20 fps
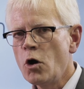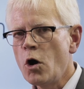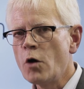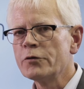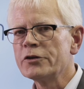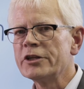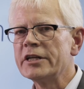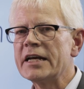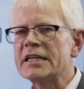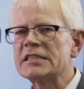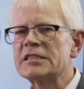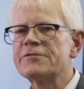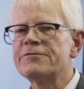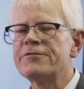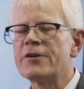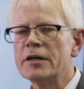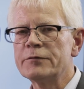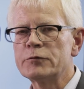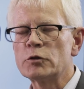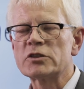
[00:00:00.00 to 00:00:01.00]
over the next
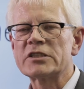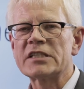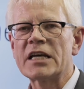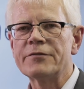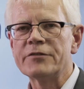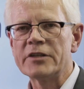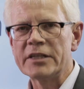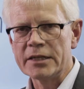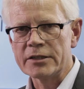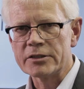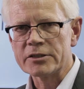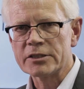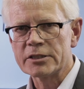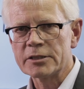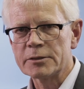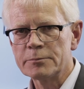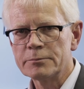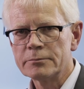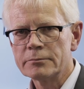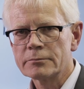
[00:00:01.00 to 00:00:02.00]
5 to 7 years.